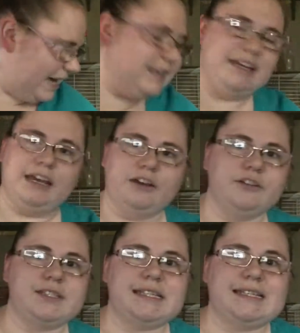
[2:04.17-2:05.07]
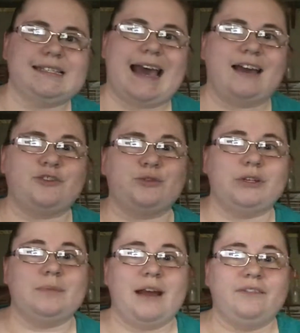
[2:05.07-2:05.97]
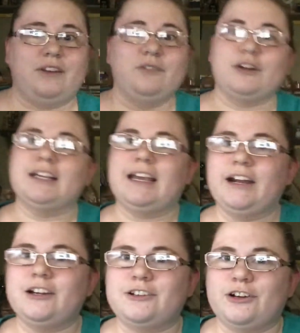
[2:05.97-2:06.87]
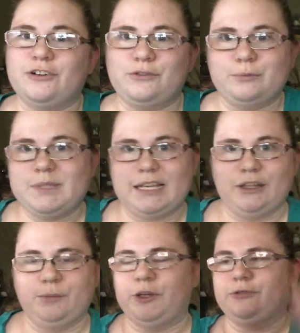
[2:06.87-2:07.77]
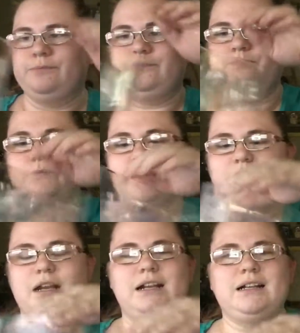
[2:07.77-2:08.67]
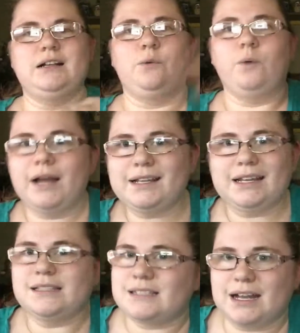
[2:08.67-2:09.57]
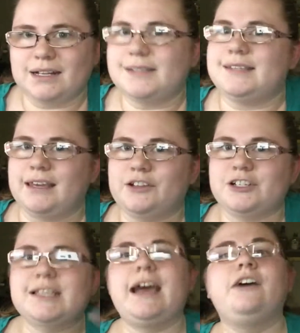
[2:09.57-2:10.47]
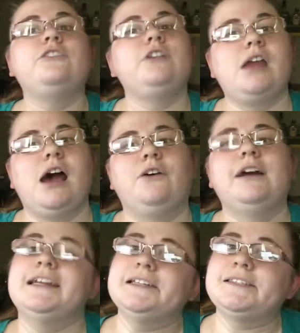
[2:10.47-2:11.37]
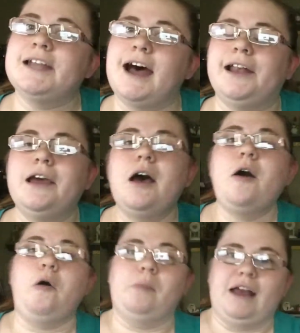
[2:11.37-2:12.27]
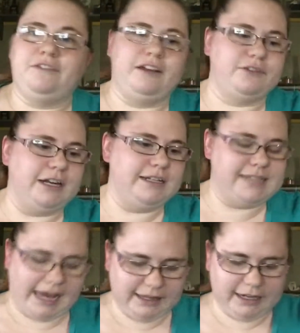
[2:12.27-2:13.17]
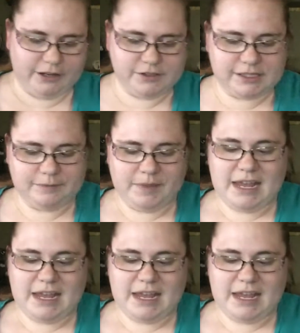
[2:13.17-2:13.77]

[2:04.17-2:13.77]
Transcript: Helios is actually my favorite character from Sailor Moon. What? It's not a Sailor Scout? No, it is not. My favorite is Helios.